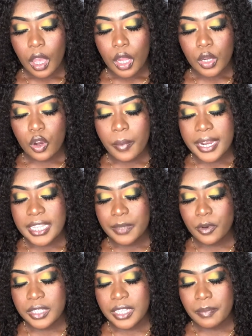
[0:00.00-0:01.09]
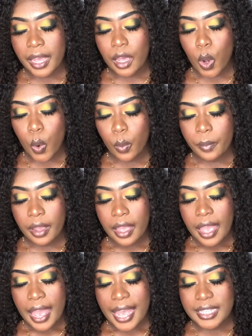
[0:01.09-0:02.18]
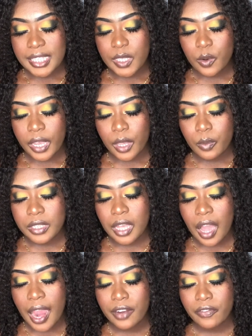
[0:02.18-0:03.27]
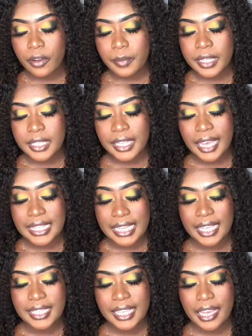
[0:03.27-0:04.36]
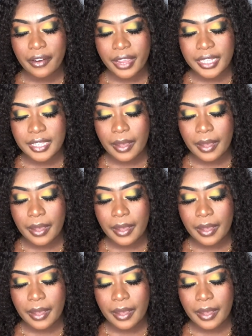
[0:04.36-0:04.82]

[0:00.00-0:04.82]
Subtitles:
Nobody smoked in my home and so it was hard for me to get a cigarette,